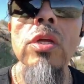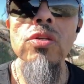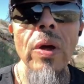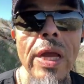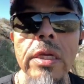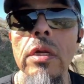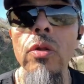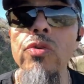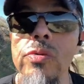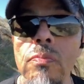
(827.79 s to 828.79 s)
So I can
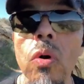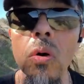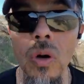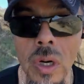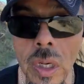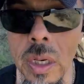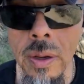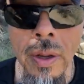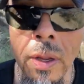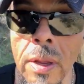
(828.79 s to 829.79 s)
lose more
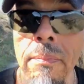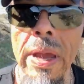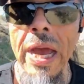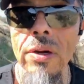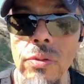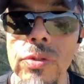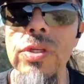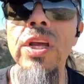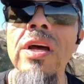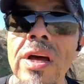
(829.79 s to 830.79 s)

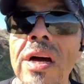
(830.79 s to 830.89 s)
pounds